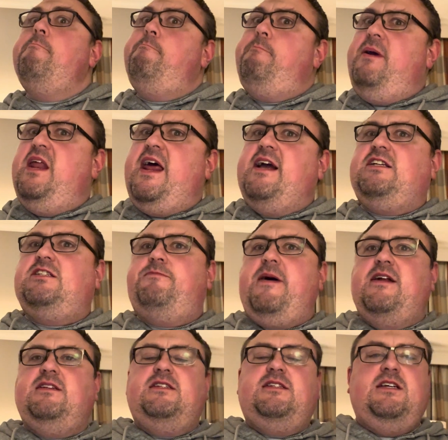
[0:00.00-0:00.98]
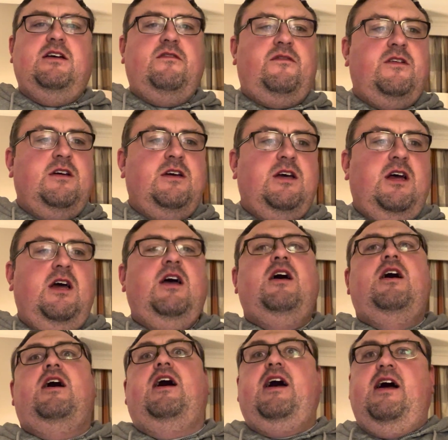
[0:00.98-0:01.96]
Bit expensive,
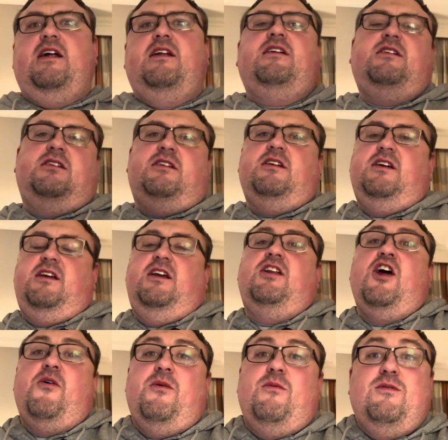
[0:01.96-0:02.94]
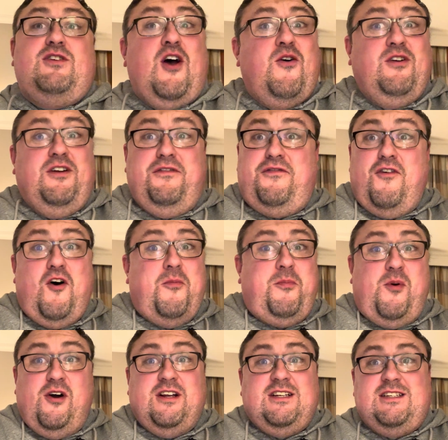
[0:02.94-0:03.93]
and it was only
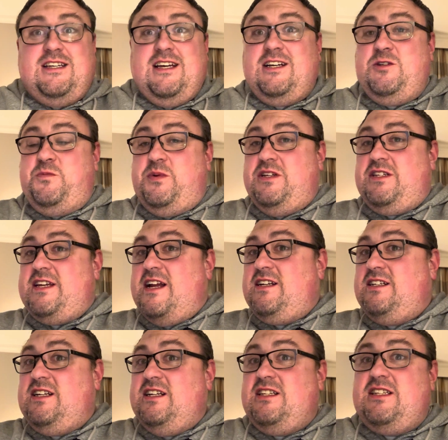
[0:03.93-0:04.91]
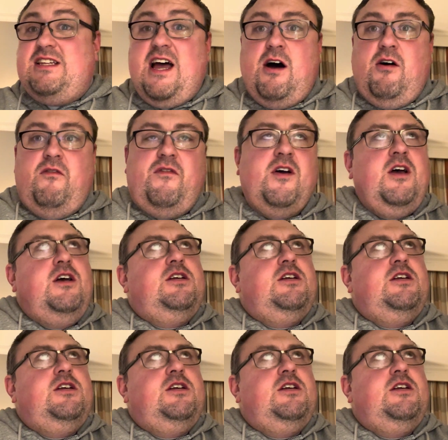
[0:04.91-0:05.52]
4.6% itself,